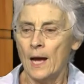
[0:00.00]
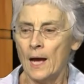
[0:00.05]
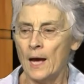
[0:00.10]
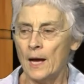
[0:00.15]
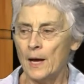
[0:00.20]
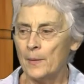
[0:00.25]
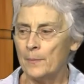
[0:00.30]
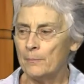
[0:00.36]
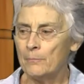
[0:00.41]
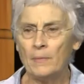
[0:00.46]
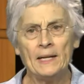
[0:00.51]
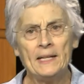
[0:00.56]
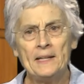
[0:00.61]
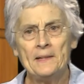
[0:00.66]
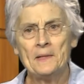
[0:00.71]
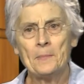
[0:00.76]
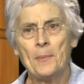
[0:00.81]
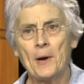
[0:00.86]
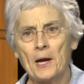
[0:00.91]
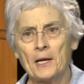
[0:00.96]
money in the
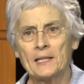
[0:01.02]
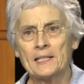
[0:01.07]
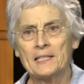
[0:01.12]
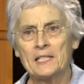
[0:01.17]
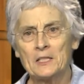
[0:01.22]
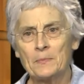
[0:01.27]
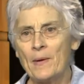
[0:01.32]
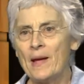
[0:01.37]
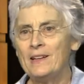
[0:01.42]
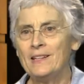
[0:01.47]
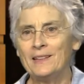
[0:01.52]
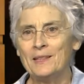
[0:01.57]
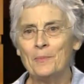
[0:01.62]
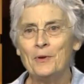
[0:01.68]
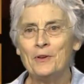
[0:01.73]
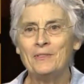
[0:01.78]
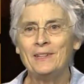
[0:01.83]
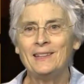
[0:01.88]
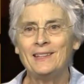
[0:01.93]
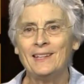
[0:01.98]
pocket to spend at the
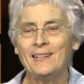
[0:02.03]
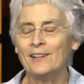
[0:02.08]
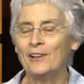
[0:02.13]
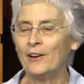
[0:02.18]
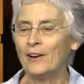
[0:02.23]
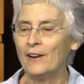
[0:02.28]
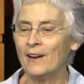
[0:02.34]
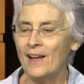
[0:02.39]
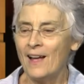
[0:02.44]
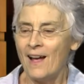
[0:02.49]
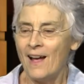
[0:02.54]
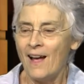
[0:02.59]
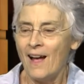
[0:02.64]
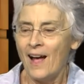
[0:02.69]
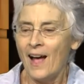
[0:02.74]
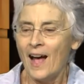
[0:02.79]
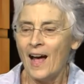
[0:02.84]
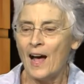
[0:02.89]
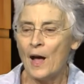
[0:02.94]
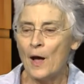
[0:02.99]
movie theater.
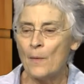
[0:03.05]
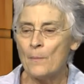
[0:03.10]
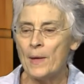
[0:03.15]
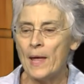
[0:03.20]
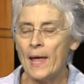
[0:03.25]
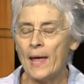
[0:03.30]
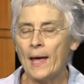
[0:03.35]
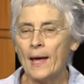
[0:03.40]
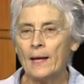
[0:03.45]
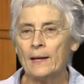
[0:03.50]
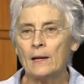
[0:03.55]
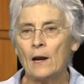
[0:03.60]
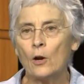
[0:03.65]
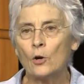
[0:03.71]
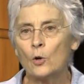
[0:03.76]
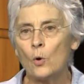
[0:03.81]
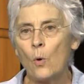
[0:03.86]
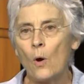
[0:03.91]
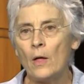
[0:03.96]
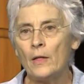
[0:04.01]
And our
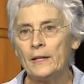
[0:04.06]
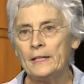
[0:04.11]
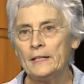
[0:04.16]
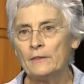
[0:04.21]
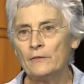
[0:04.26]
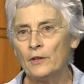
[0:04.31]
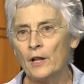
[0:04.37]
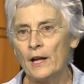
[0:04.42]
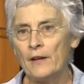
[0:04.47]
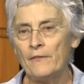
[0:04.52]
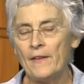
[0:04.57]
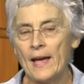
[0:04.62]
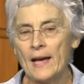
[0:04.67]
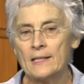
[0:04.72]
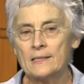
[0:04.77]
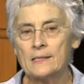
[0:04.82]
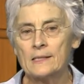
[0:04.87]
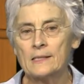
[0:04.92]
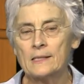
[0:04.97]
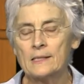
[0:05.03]
quality of life
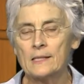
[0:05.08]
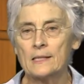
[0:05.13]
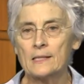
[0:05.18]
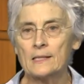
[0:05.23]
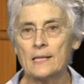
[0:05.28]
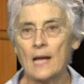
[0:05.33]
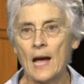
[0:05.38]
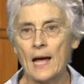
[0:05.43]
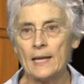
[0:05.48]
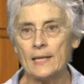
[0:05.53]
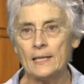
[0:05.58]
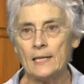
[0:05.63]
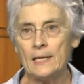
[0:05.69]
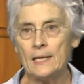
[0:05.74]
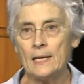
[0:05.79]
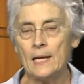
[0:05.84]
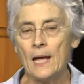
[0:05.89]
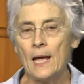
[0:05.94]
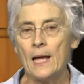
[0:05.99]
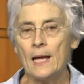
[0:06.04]
as a society
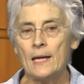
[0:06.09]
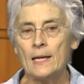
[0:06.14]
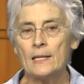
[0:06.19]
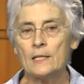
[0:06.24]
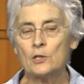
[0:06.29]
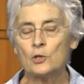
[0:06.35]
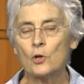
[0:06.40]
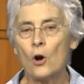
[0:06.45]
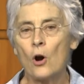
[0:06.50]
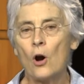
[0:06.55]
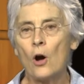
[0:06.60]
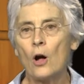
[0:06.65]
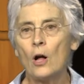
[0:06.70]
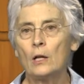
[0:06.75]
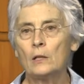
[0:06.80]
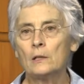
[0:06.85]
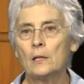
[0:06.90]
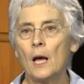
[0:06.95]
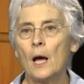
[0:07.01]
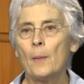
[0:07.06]
is
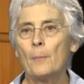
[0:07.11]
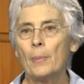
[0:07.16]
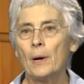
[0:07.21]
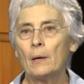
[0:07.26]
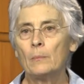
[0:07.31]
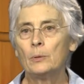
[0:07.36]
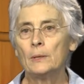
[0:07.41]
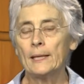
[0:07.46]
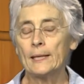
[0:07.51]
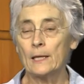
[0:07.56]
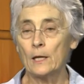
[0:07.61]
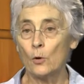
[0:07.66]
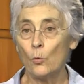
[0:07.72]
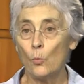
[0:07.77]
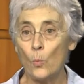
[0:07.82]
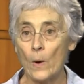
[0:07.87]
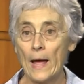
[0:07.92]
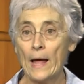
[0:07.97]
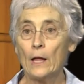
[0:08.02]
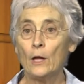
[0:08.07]
called public
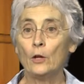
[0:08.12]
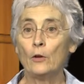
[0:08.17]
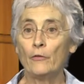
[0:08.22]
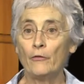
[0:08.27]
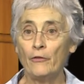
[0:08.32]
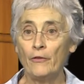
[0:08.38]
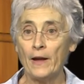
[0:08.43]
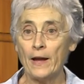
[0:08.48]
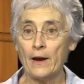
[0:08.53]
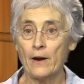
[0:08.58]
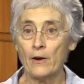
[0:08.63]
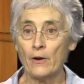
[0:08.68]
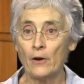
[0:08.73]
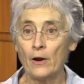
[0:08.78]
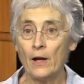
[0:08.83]
welfare,